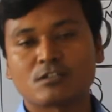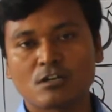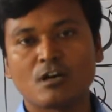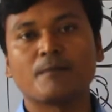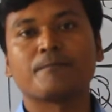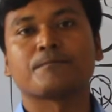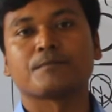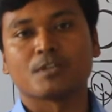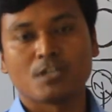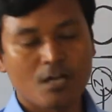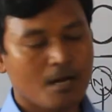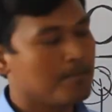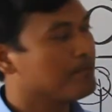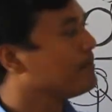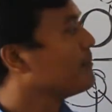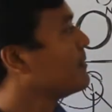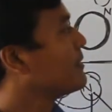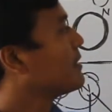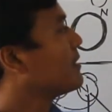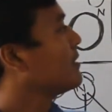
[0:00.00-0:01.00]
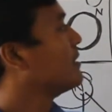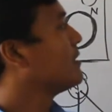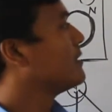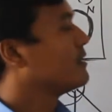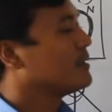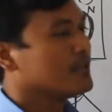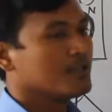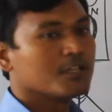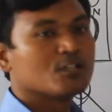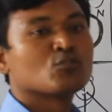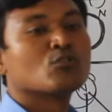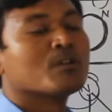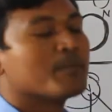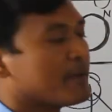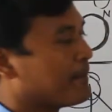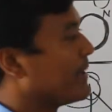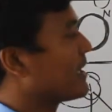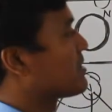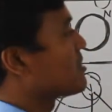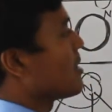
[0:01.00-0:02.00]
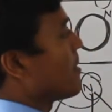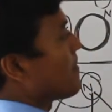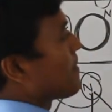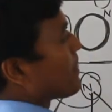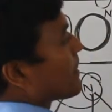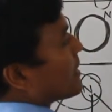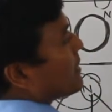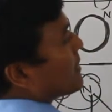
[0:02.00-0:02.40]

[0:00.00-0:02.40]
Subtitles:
of yarn, it will be better.